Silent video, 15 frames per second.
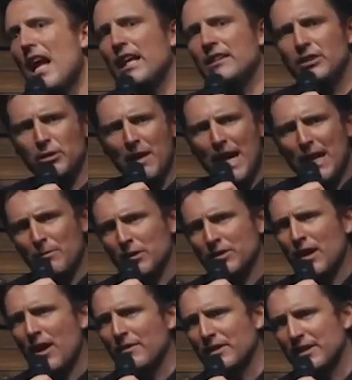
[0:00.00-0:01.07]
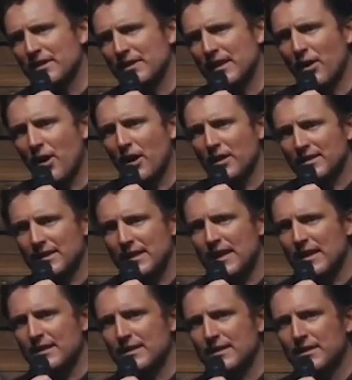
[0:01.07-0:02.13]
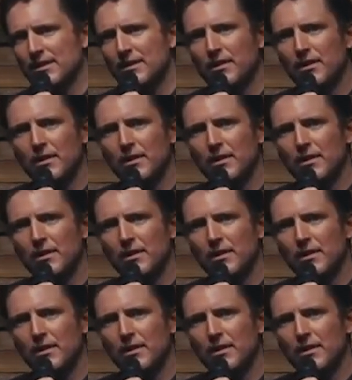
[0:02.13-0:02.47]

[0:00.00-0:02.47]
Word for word: and you animals all have to sit in hard seats.